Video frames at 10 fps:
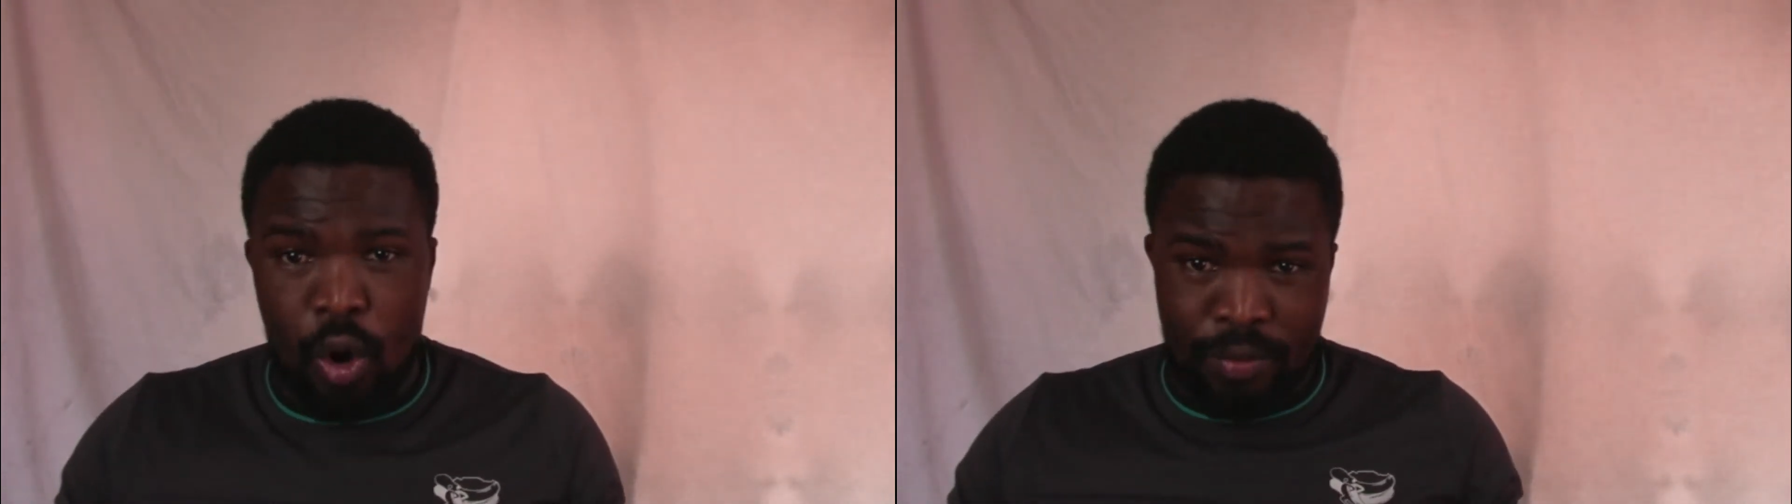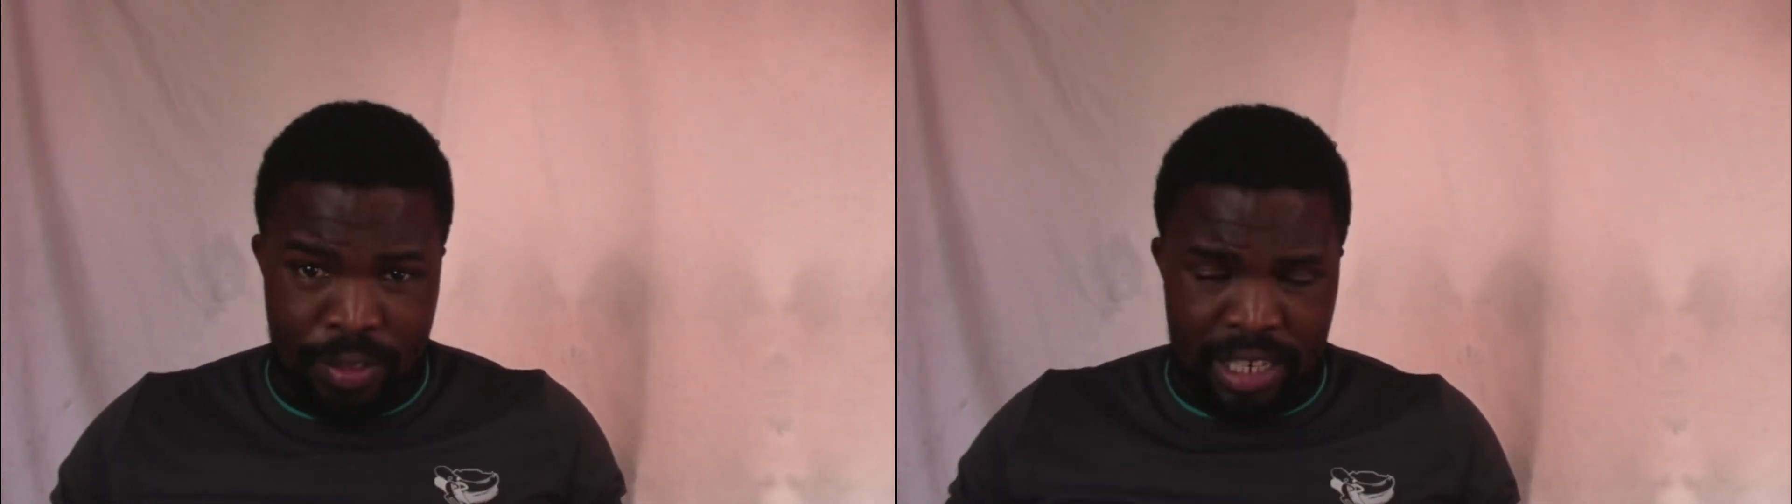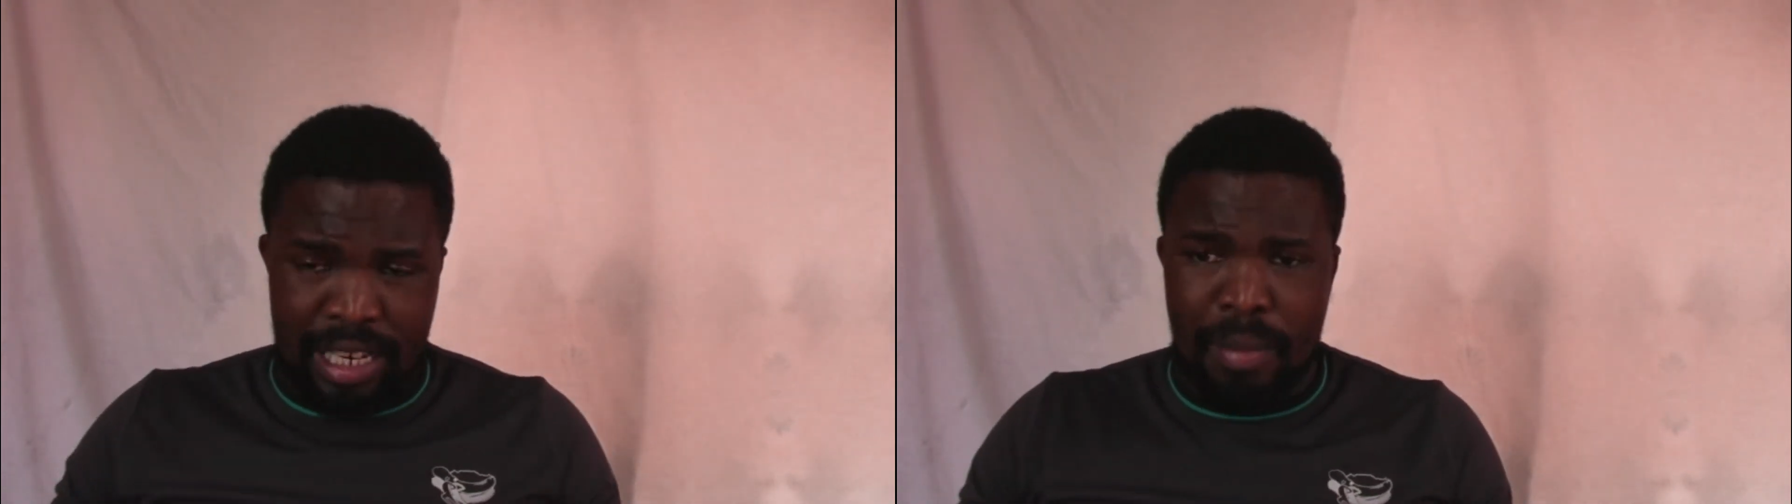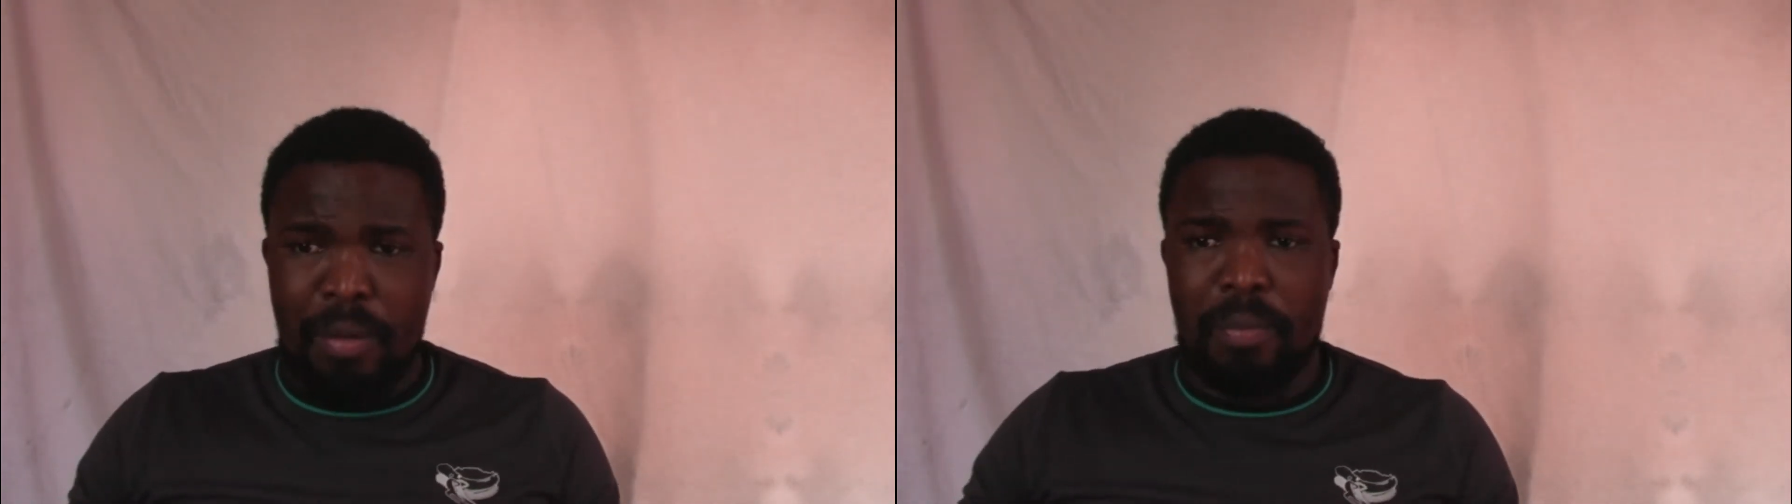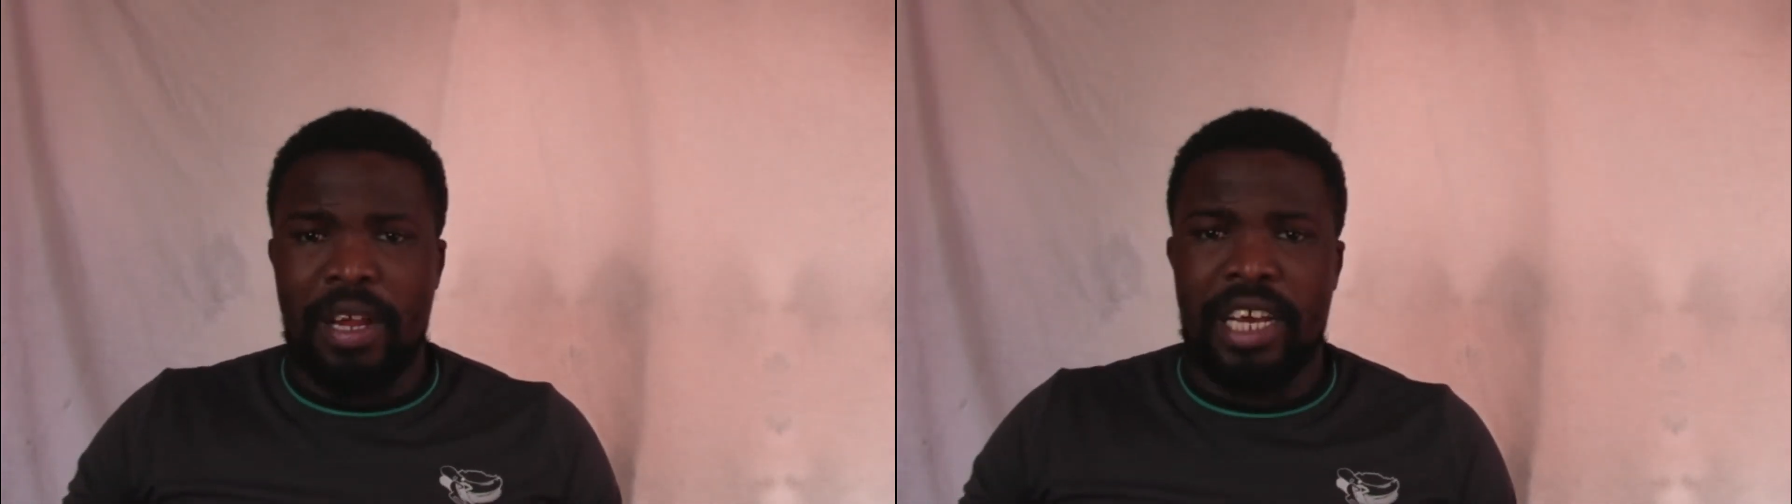of that dummy
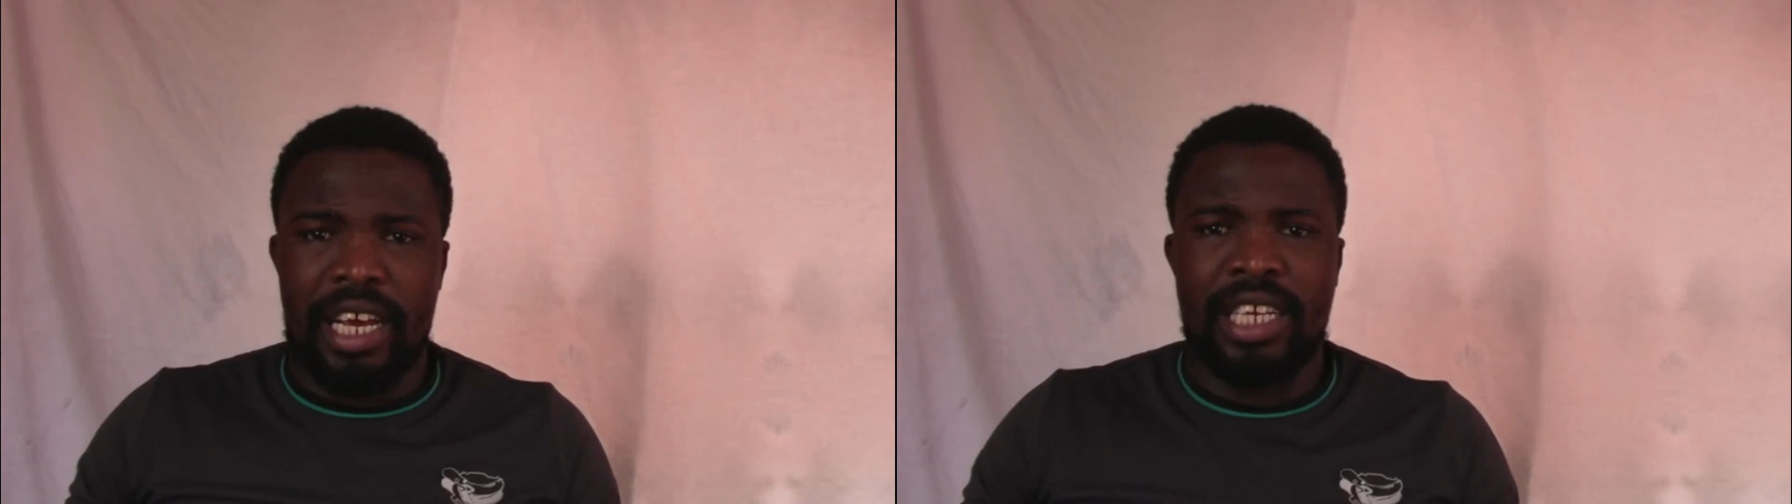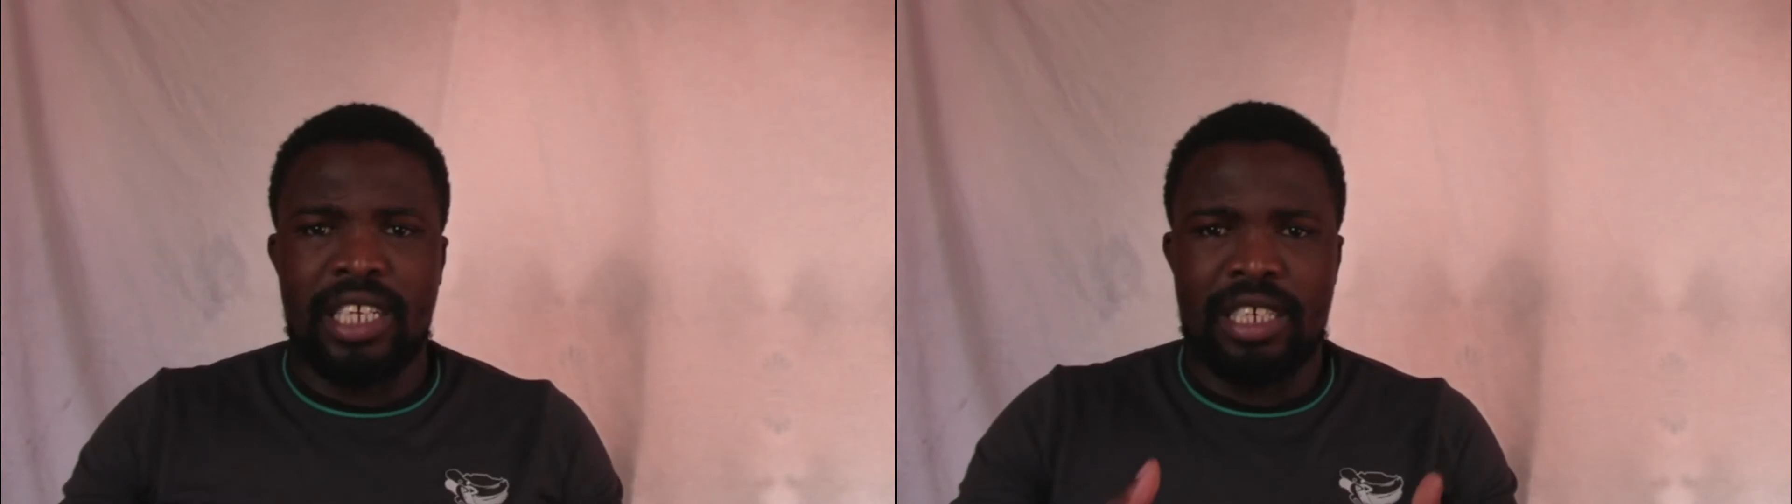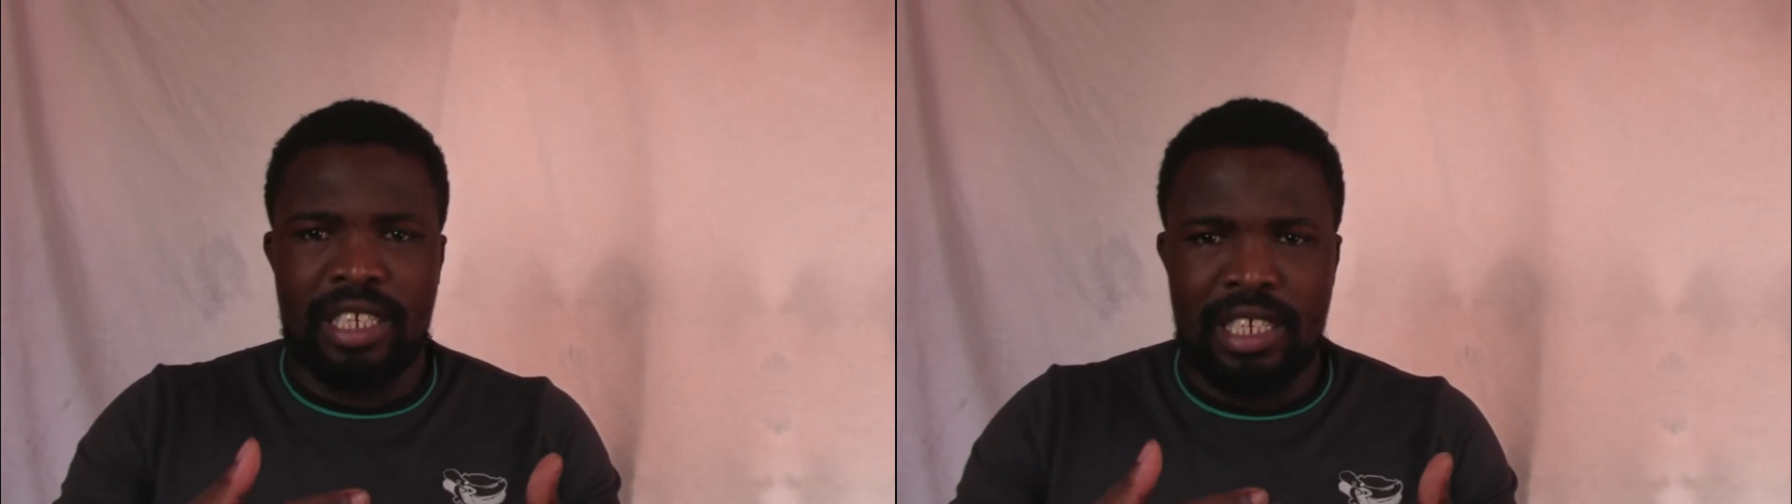plane and